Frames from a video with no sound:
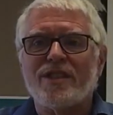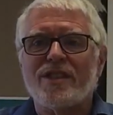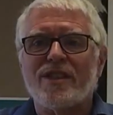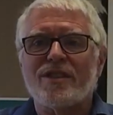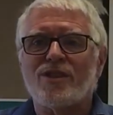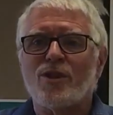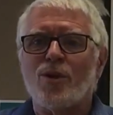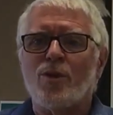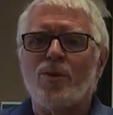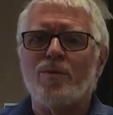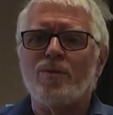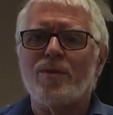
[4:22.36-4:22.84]

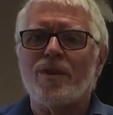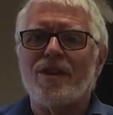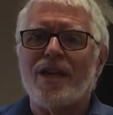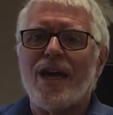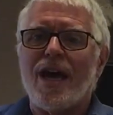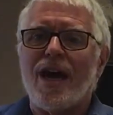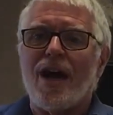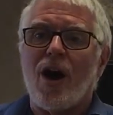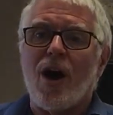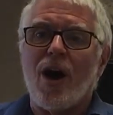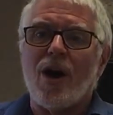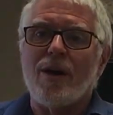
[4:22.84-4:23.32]
assumed
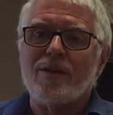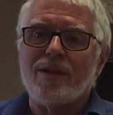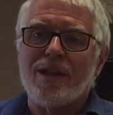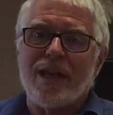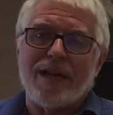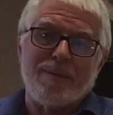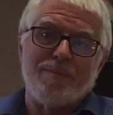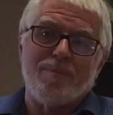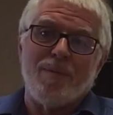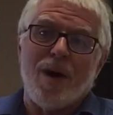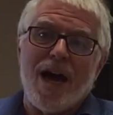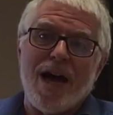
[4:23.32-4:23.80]
that
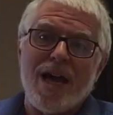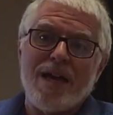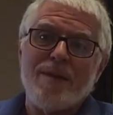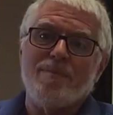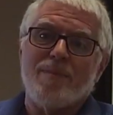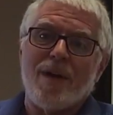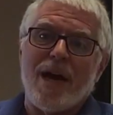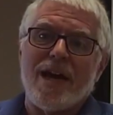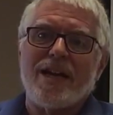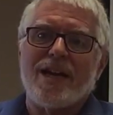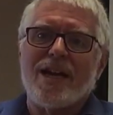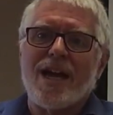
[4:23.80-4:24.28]
like my
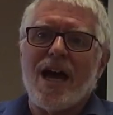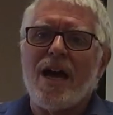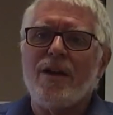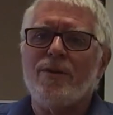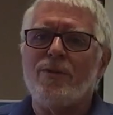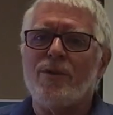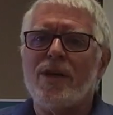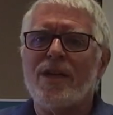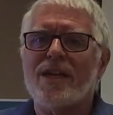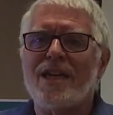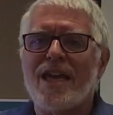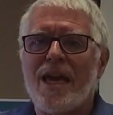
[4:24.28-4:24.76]

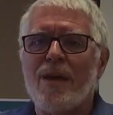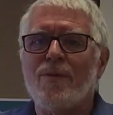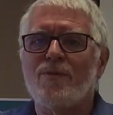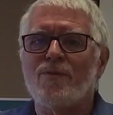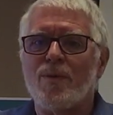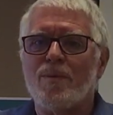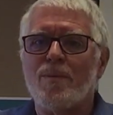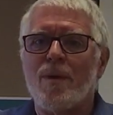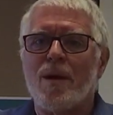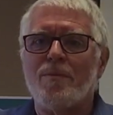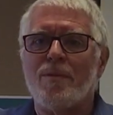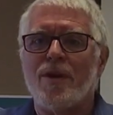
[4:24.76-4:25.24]
mitochondria came
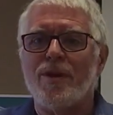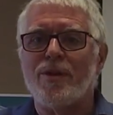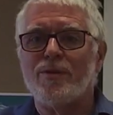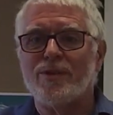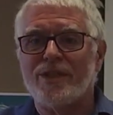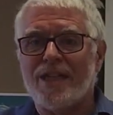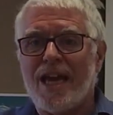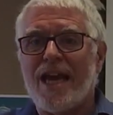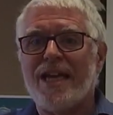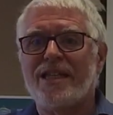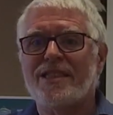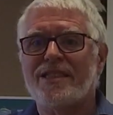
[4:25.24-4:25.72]
from my
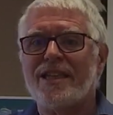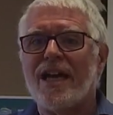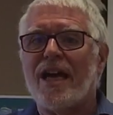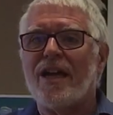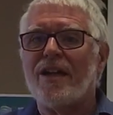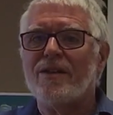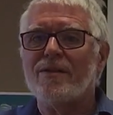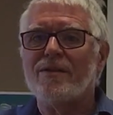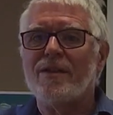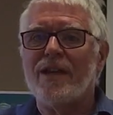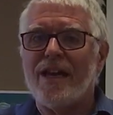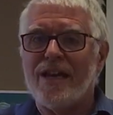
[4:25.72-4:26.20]
mother's egg cell
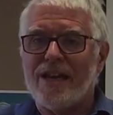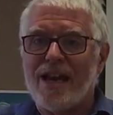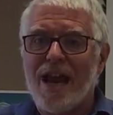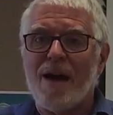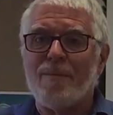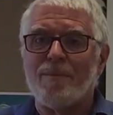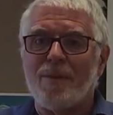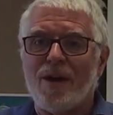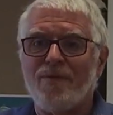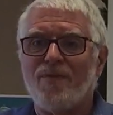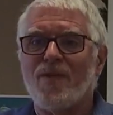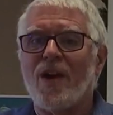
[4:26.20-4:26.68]
and
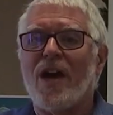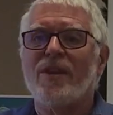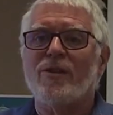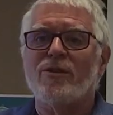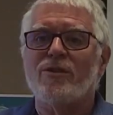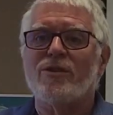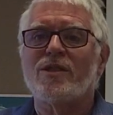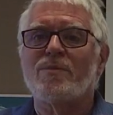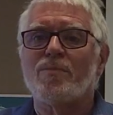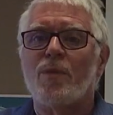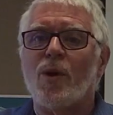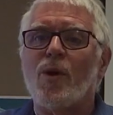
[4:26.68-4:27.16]
not my
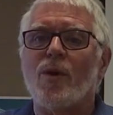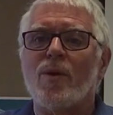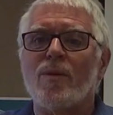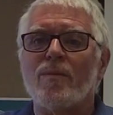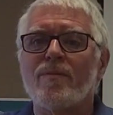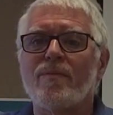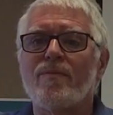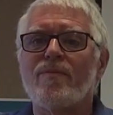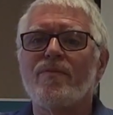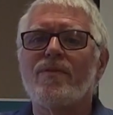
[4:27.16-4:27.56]
father's sperm.